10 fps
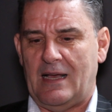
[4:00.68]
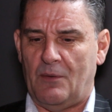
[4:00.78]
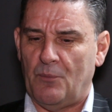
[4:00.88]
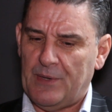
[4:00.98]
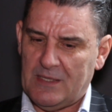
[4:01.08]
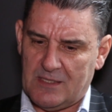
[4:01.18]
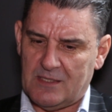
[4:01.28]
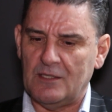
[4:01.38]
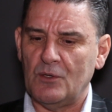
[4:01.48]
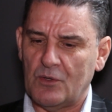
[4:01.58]
and we
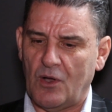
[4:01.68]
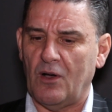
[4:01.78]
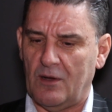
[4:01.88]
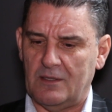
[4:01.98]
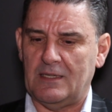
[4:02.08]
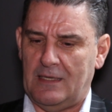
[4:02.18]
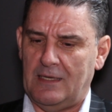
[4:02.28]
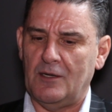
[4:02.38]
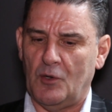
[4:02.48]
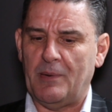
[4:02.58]
still got a
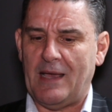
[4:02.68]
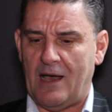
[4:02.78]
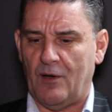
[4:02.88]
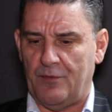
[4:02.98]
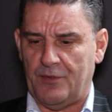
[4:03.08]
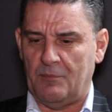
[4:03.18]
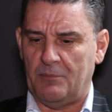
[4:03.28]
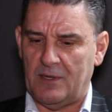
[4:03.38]
little bit out of them,